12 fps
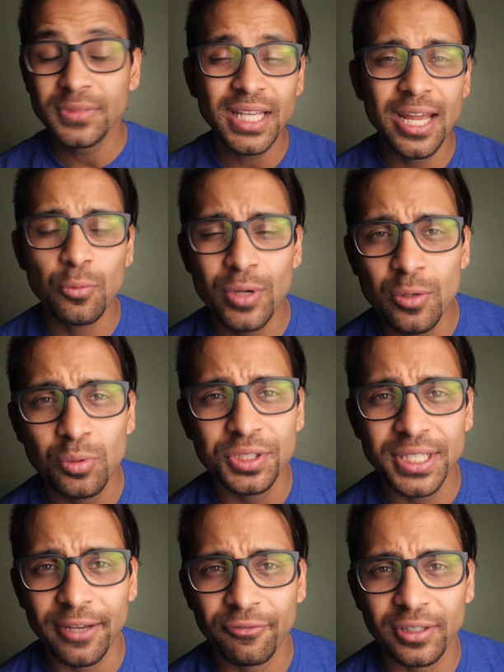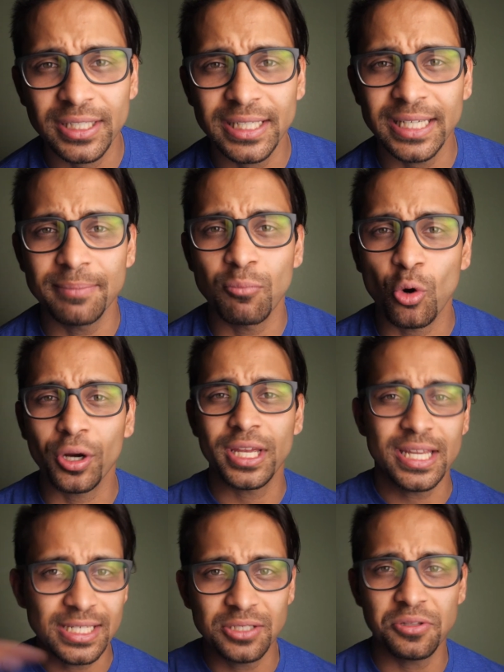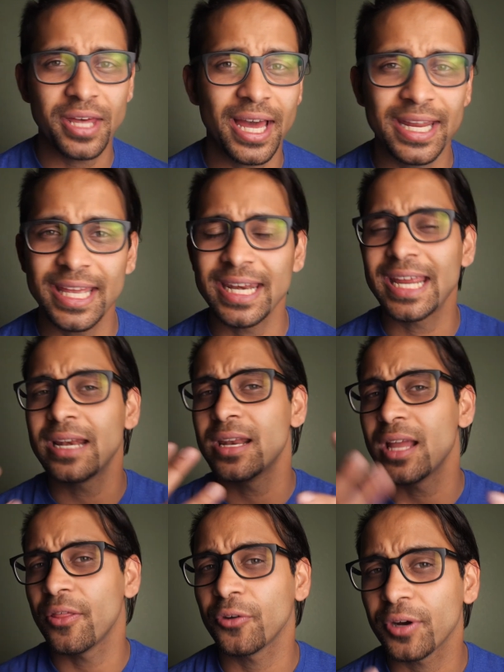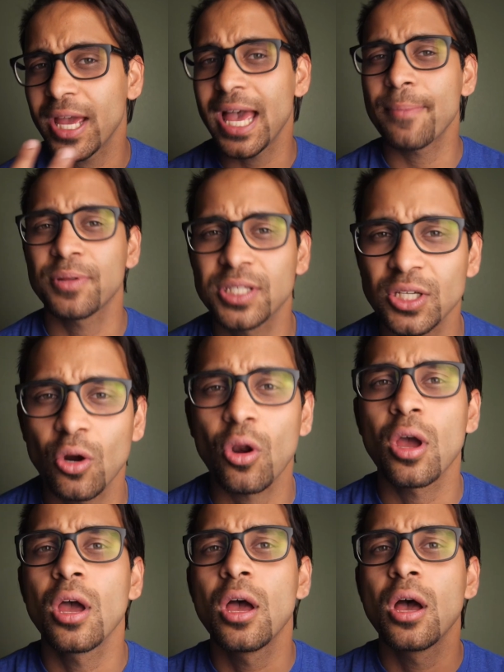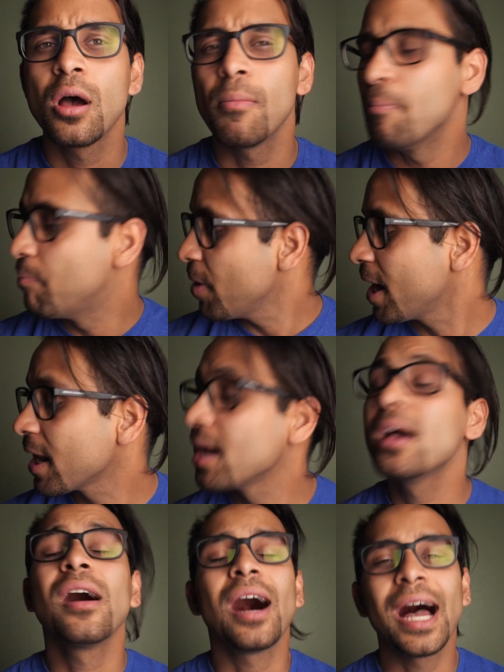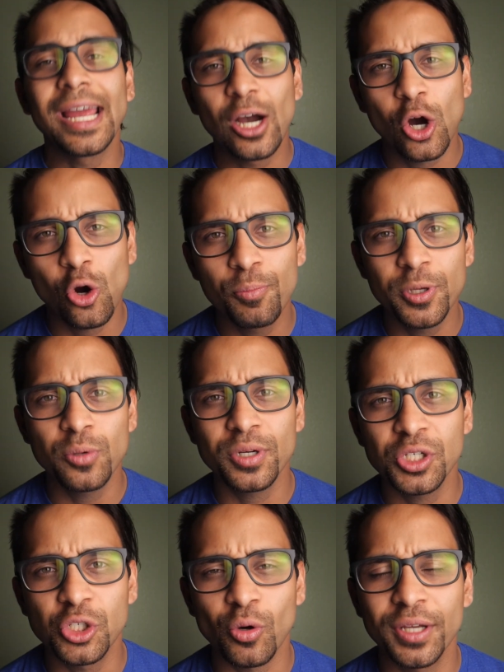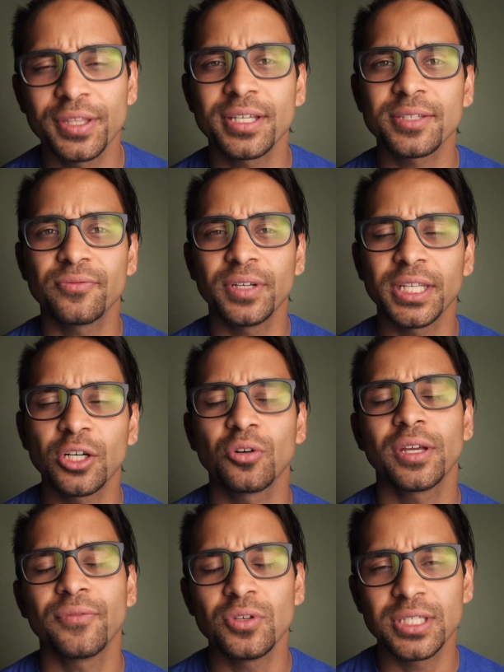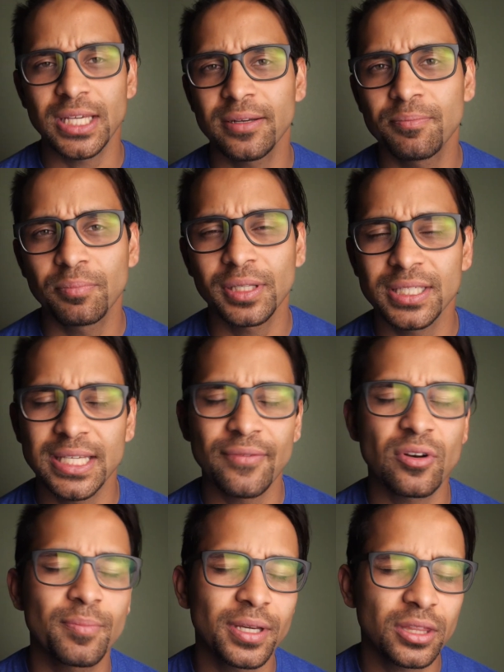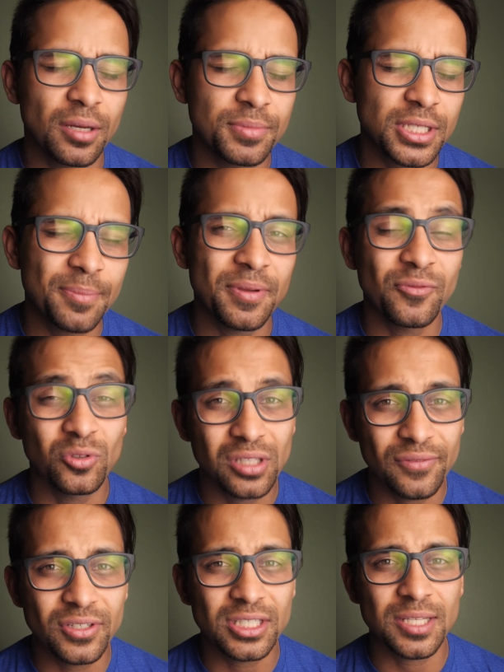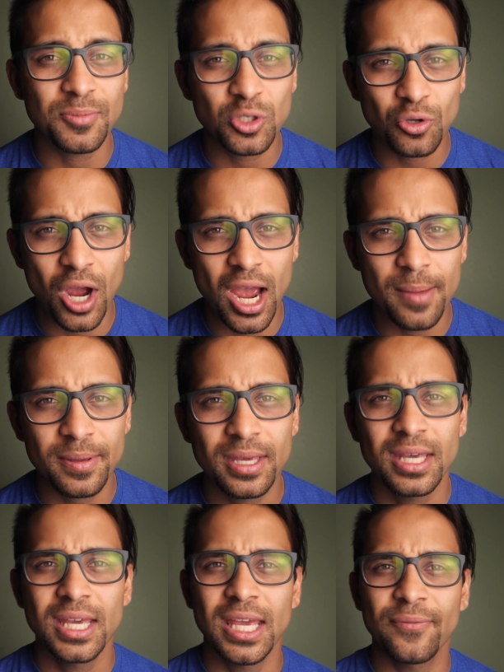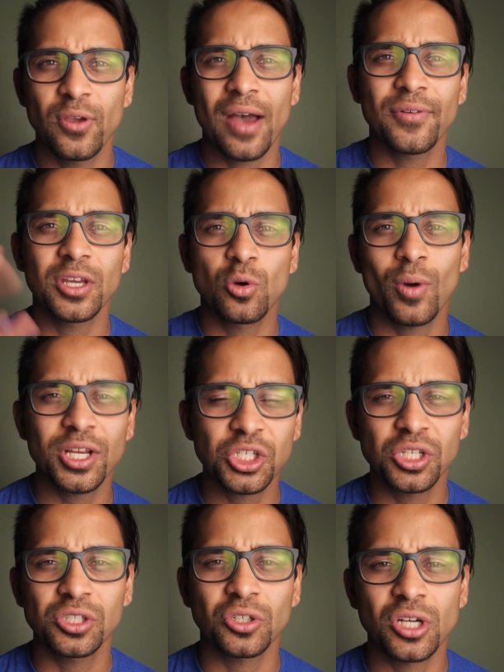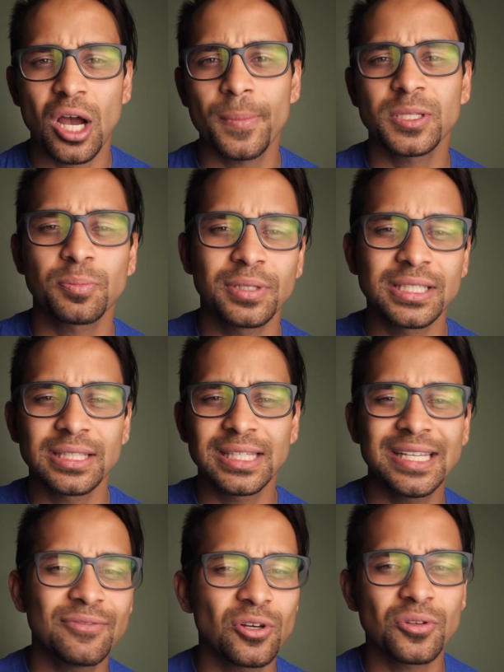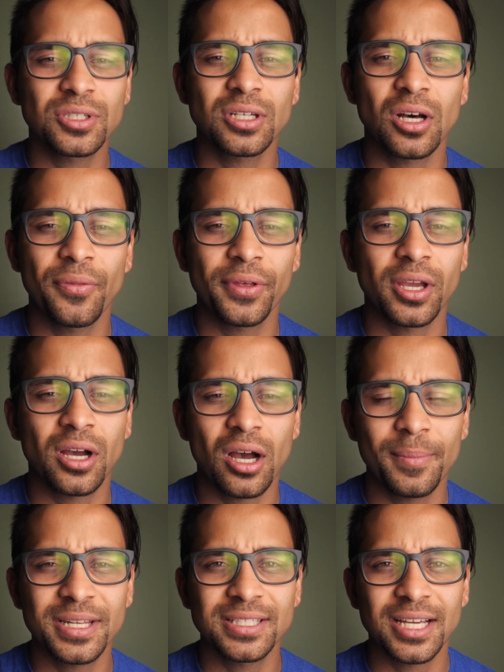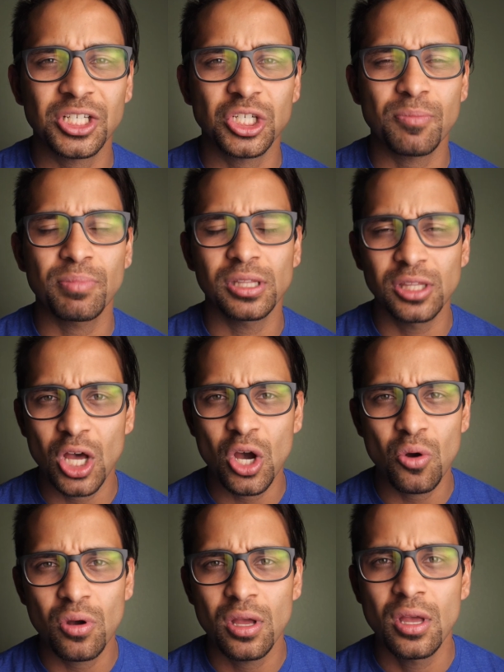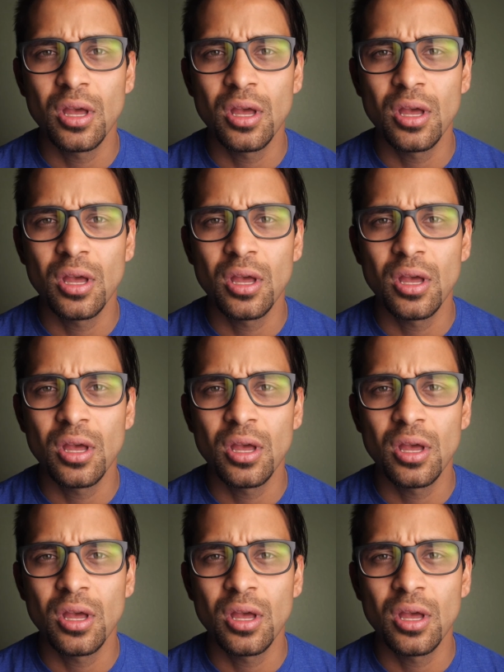And we will definitely get more into that in another episode. But I hope you enjoyed this video. If you did, please give it a big thumbs up. If you loved it, subscribe. If you have any questions or comments, please leave those on the comment section below.